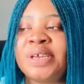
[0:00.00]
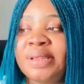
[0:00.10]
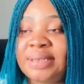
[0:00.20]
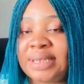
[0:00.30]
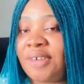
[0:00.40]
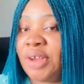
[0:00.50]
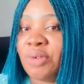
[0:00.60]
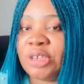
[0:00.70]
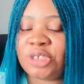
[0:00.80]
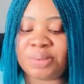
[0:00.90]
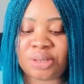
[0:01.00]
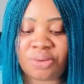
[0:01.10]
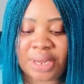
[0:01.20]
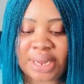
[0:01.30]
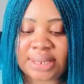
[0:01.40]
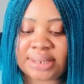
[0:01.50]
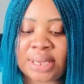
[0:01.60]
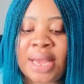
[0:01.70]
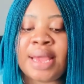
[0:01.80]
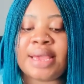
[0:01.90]
this is how you're going to be doing it
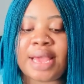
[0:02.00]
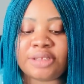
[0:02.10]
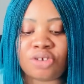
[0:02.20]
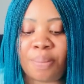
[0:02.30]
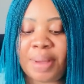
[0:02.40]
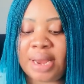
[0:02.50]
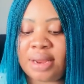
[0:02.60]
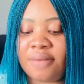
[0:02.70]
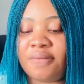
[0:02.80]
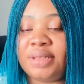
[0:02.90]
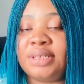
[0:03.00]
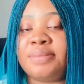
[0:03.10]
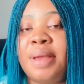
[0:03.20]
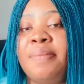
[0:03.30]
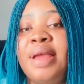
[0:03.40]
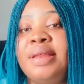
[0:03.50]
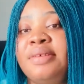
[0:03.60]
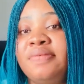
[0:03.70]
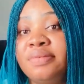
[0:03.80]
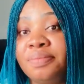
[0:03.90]
get your bay leaf this is my bay
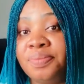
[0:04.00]
leaf